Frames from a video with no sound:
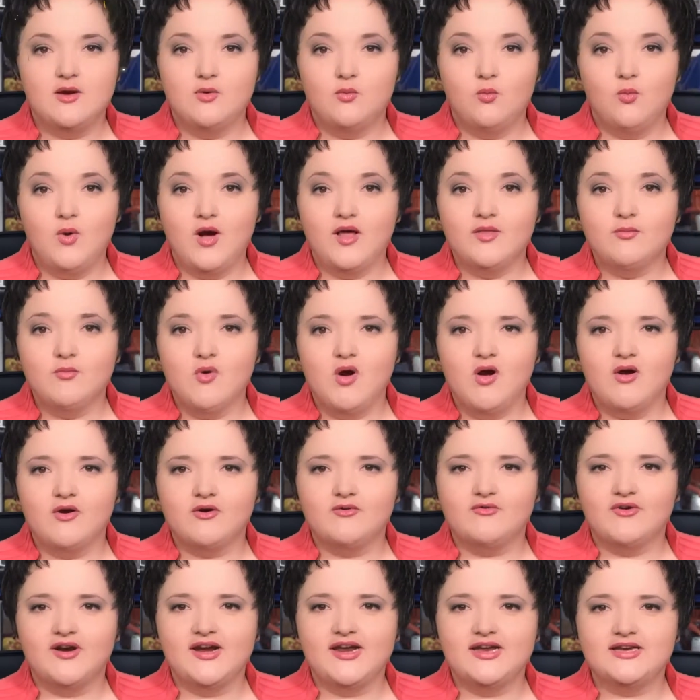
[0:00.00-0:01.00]
One more
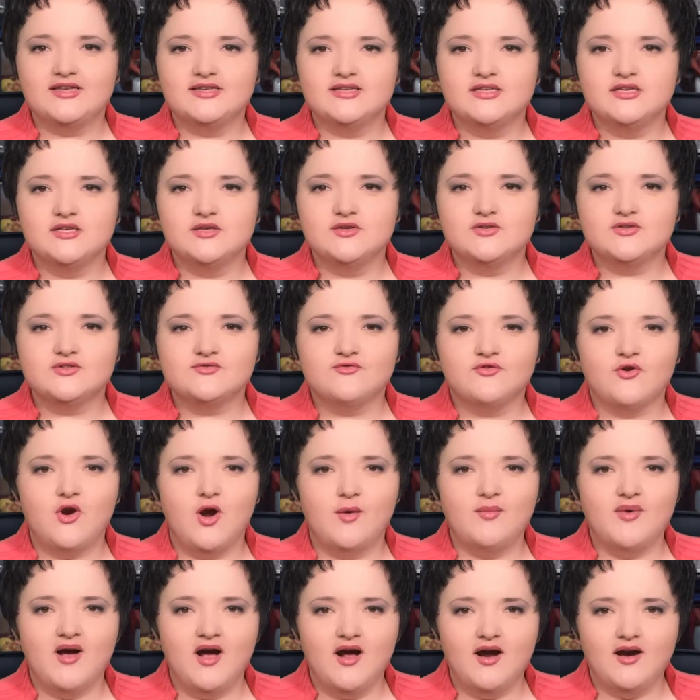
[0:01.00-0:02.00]
great news
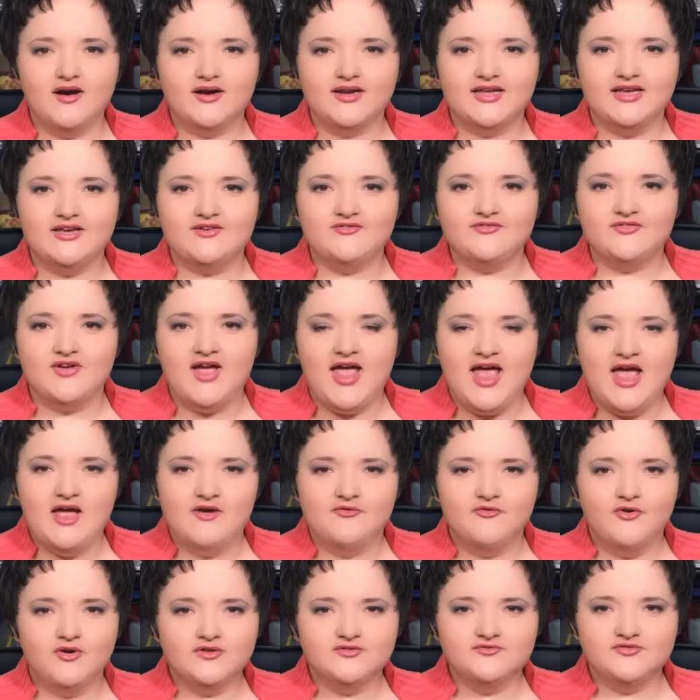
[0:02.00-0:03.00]
from Kharkiv.
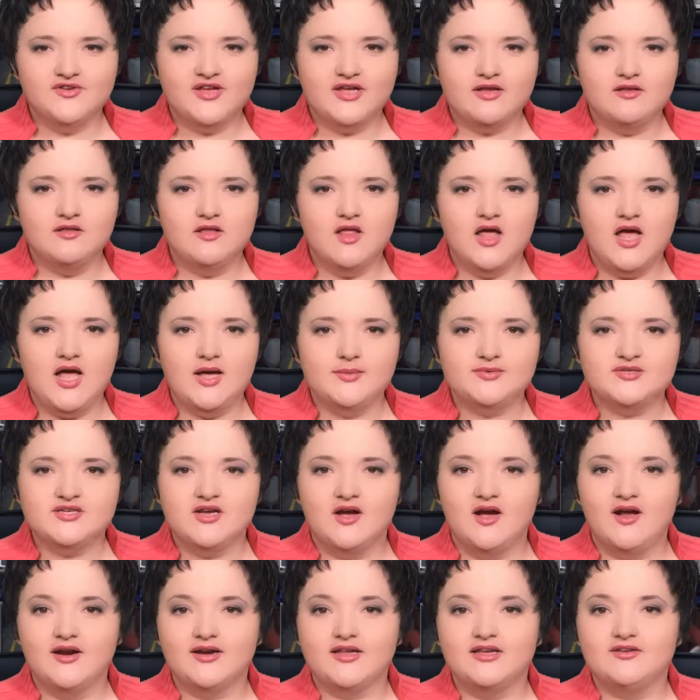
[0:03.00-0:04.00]
Rotary Club's
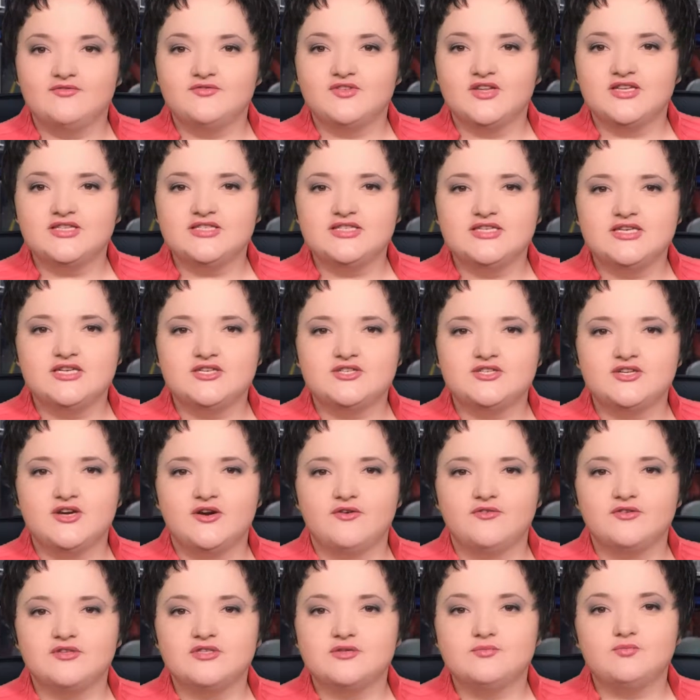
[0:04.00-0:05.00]
Kharkiv Nadiia
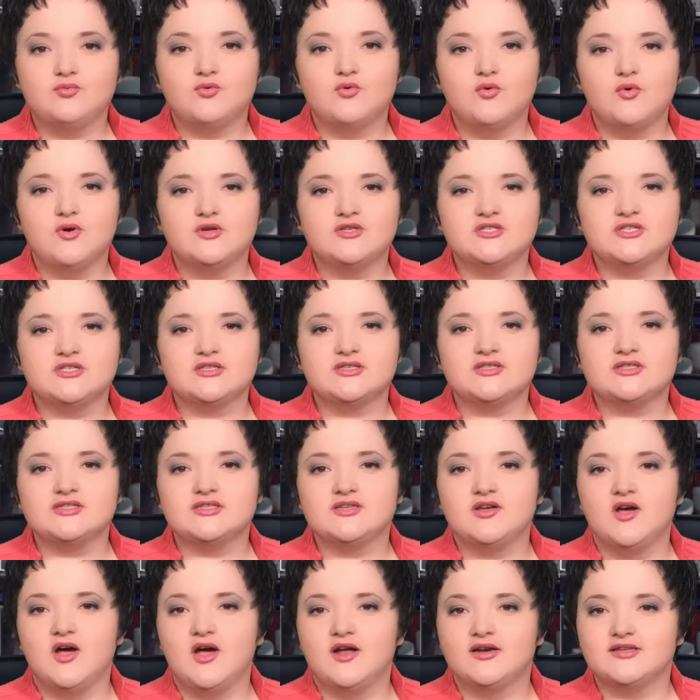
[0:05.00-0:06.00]
charity project
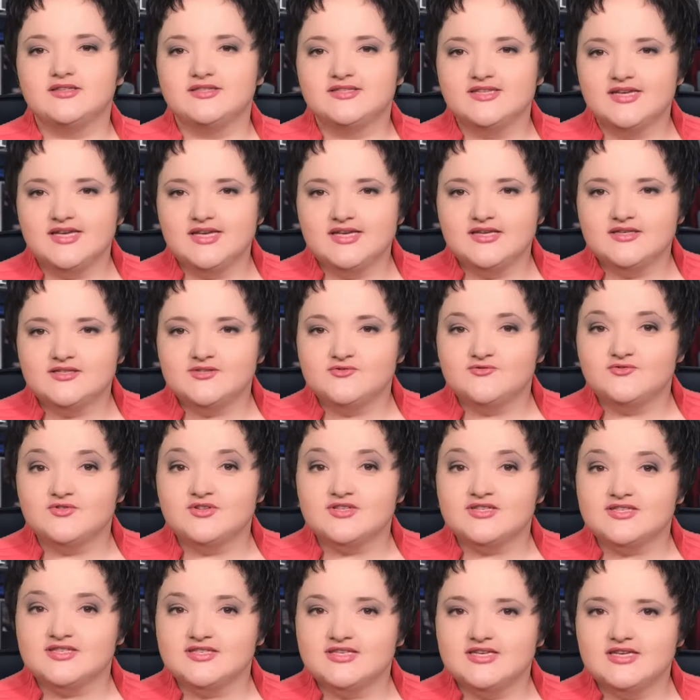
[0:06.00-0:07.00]
Star Tales
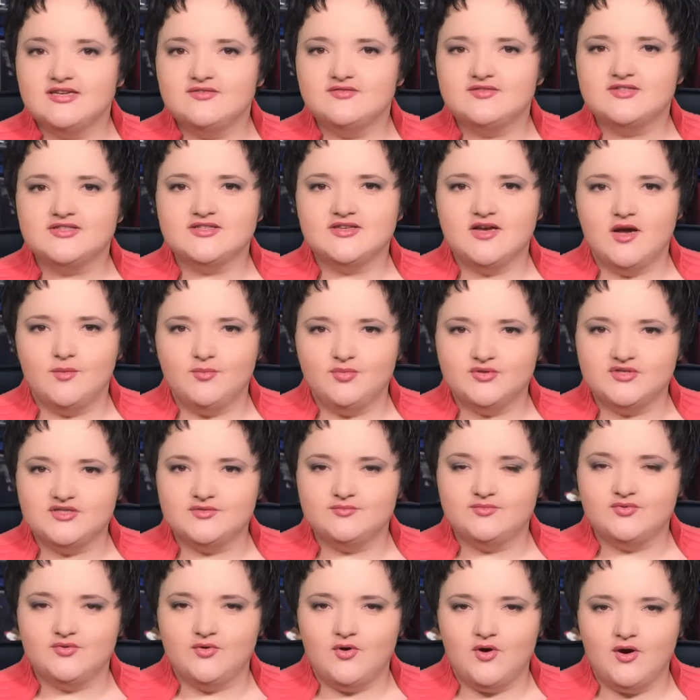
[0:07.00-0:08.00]
received support
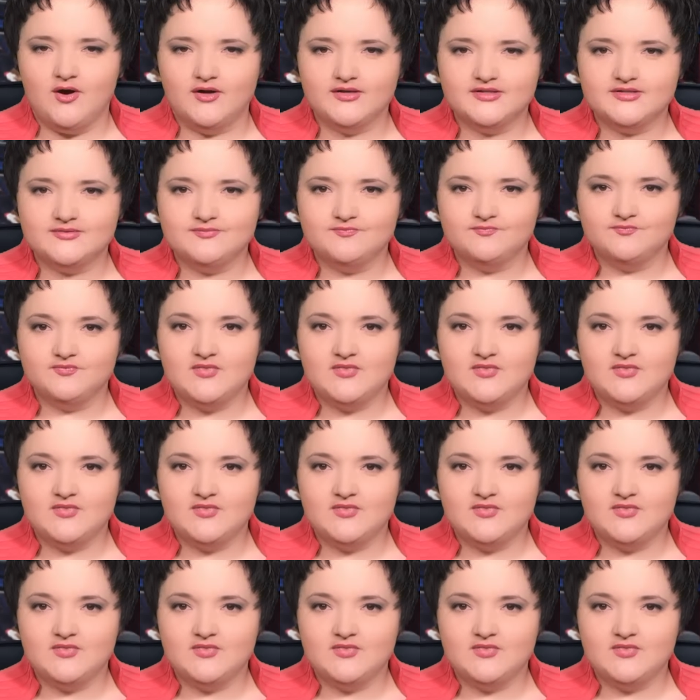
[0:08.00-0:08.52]
abroad.